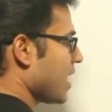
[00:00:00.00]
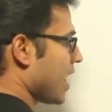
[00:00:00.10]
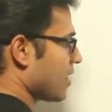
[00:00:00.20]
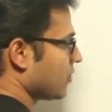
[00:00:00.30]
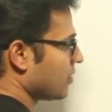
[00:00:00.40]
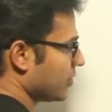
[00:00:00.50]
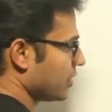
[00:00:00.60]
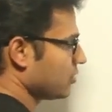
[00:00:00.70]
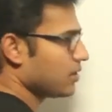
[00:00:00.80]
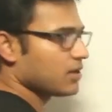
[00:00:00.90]
and from
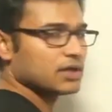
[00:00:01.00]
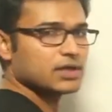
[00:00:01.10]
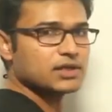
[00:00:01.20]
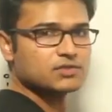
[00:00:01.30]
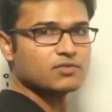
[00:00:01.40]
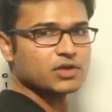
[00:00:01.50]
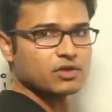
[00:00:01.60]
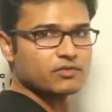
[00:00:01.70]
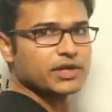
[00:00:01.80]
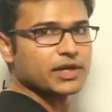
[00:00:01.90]
that you have decreased one
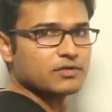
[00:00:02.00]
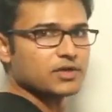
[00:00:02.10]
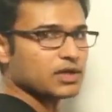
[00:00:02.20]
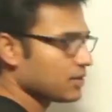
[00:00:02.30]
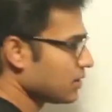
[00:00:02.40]
of the entry.